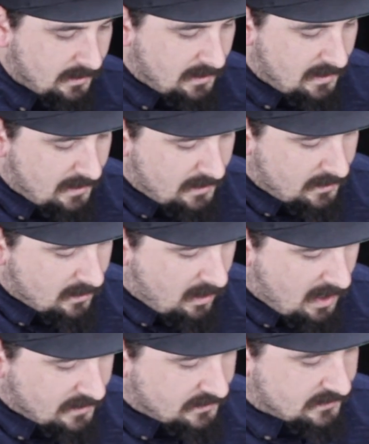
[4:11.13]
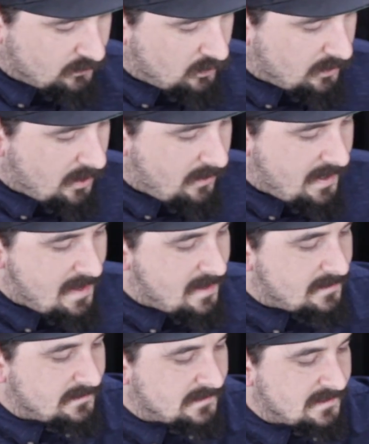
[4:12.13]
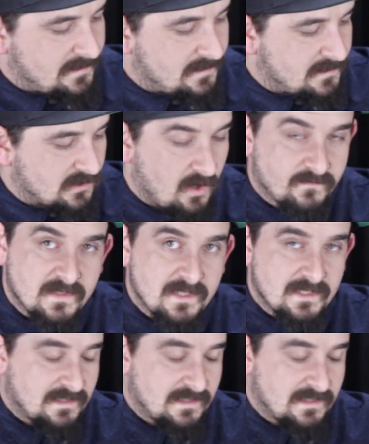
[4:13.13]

And I just will go ahead and set this off to the